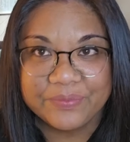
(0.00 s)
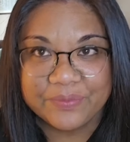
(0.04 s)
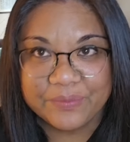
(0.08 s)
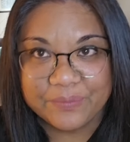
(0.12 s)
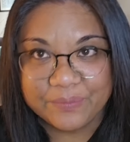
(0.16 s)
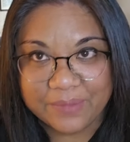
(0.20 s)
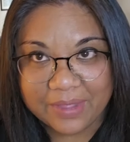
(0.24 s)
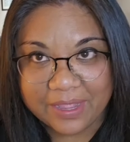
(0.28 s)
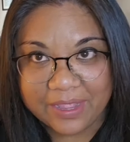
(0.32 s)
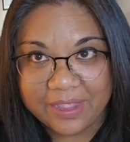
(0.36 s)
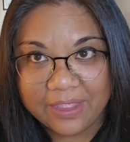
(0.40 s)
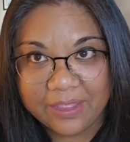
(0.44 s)

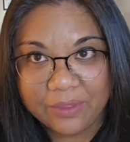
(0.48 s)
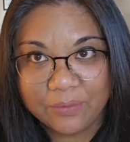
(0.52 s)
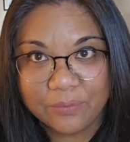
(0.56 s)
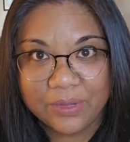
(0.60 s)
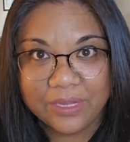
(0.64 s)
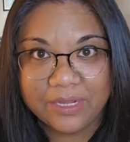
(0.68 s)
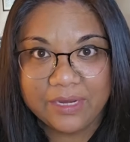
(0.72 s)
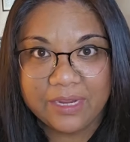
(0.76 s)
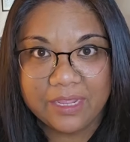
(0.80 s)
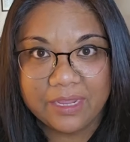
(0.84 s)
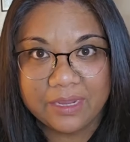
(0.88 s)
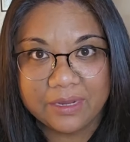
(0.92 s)
my
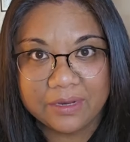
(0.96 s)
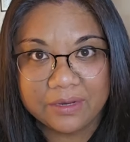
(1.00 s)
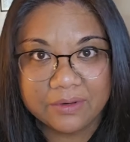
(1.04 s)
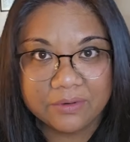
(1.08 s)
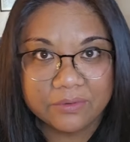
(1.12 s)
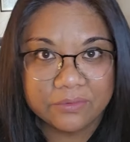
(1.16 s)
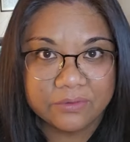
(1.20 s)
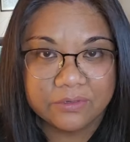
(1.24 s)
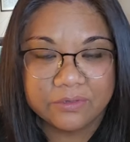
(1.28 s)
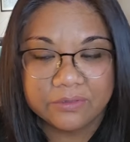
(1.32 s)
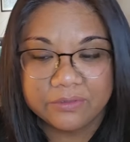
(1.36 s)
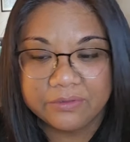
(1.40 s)
white hair
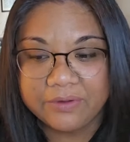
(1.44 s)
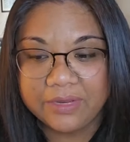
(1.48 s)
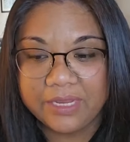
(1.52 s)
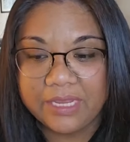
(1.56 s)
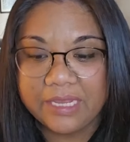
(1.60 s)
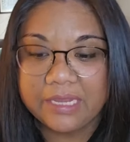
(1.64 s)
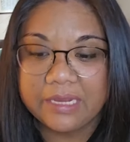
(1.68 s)
or gray